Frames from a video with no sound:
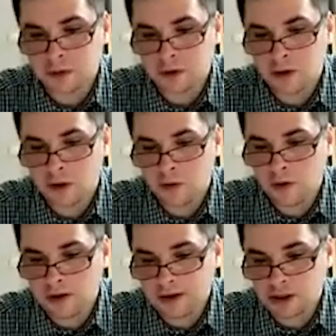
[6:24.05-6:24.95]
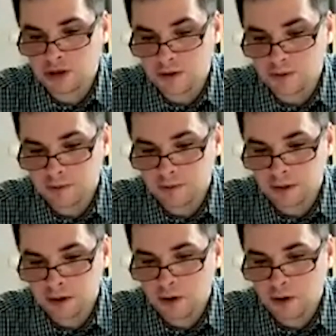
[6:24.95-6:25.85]
Queen h3,
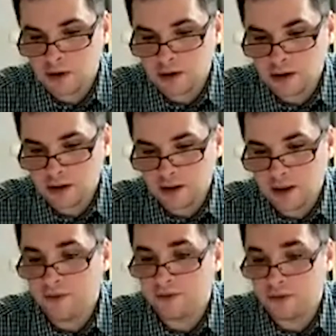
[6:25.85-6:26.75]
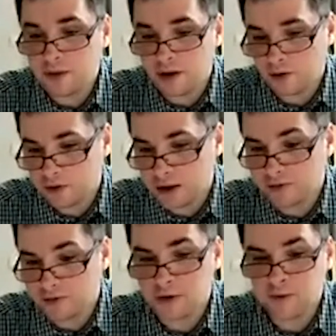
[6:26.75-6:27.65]
queen
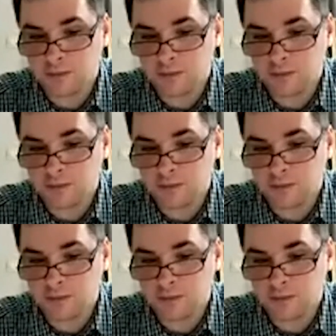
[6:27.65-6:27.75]
f3.